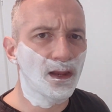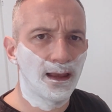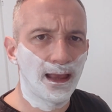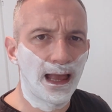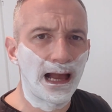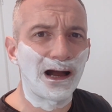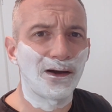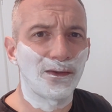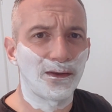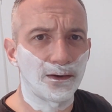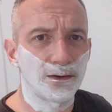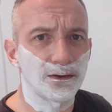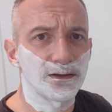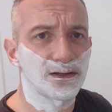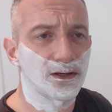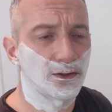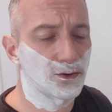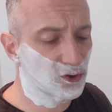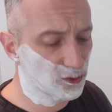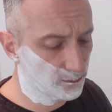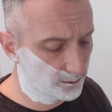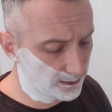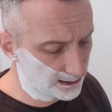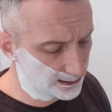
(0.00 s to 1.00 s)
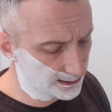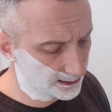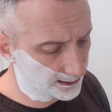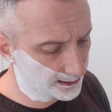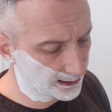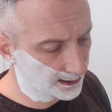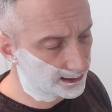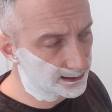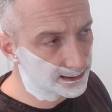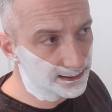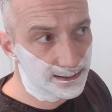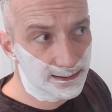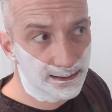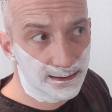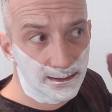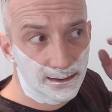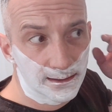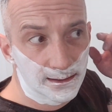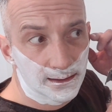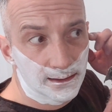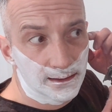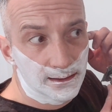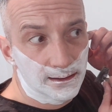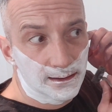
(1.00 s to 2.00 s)
out there in social media, that
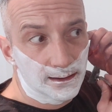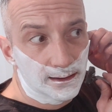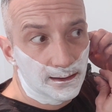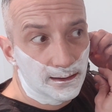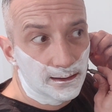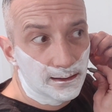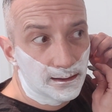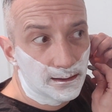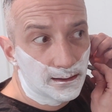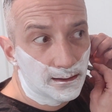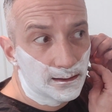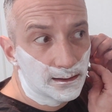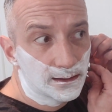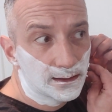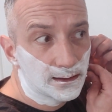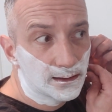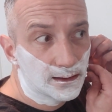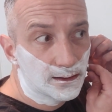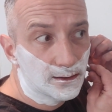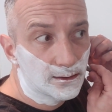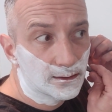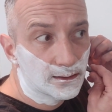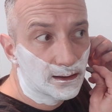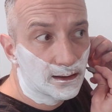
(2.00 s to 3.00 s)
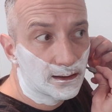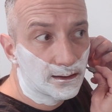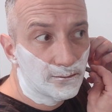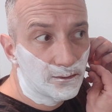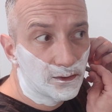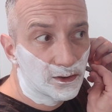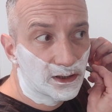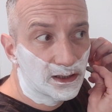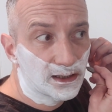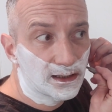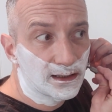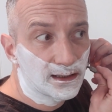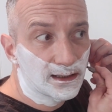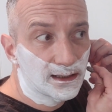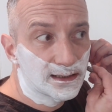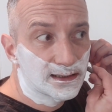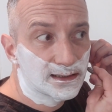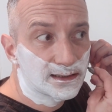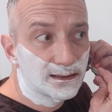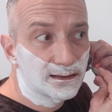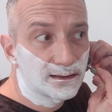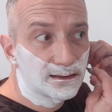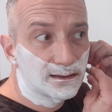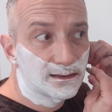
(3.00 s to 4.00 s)
is, kind of looking at
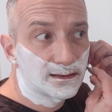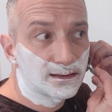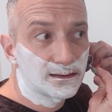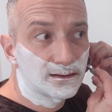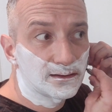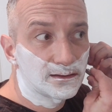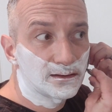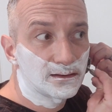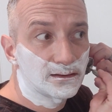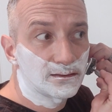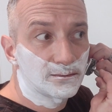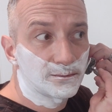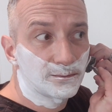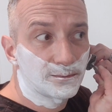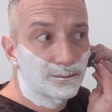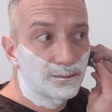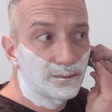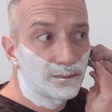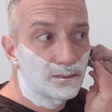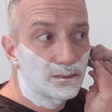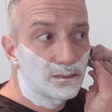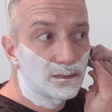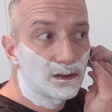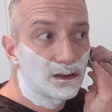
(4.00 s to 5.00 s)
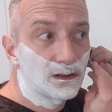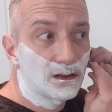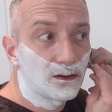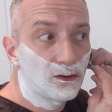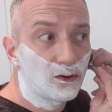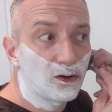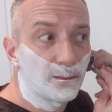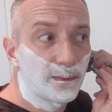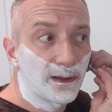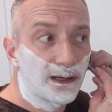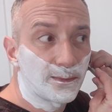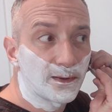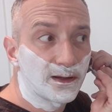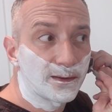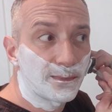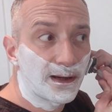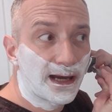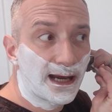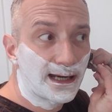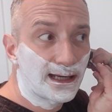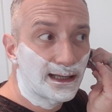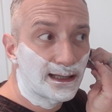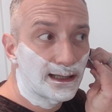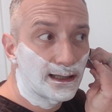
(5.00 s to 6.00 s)
this, and a lot of people are
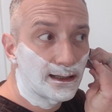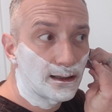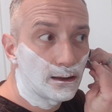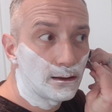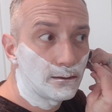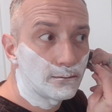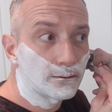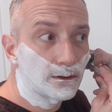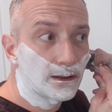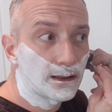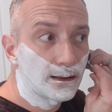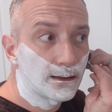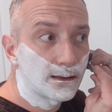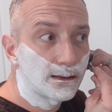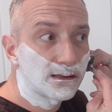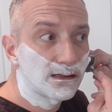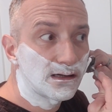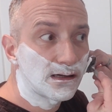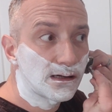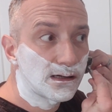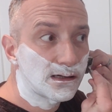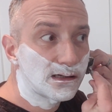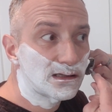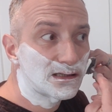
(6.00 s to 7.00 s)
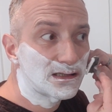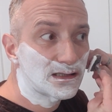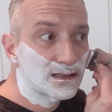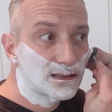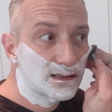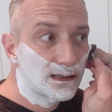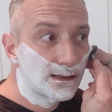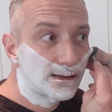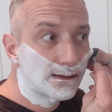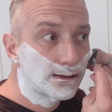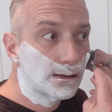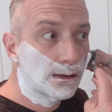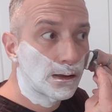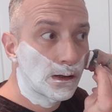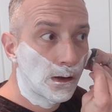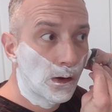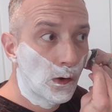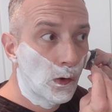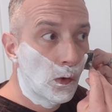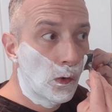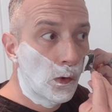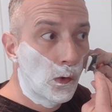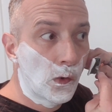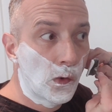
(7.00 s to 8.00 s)
panicking over it. And I just think,
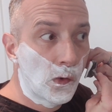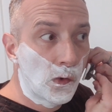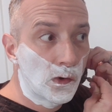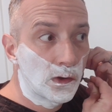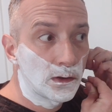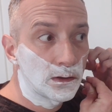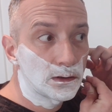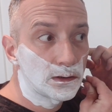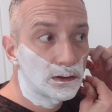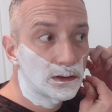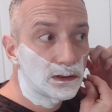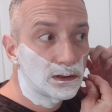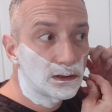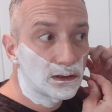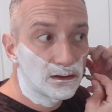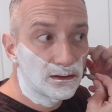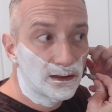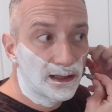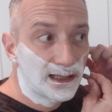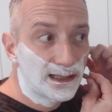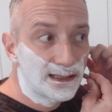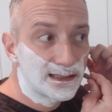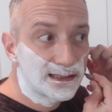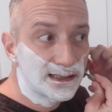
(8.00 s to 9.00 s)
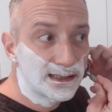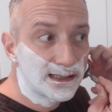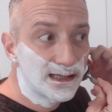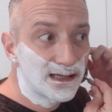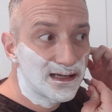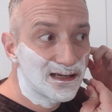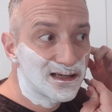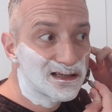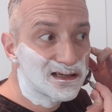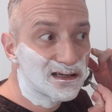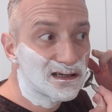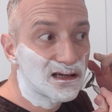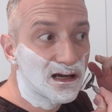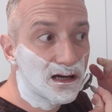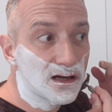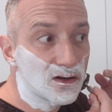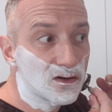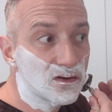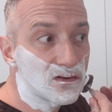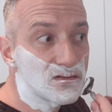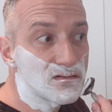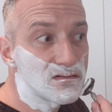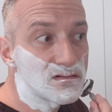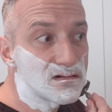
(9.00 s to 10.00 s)
80 years
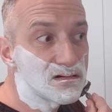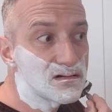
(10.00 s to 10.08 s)
ago,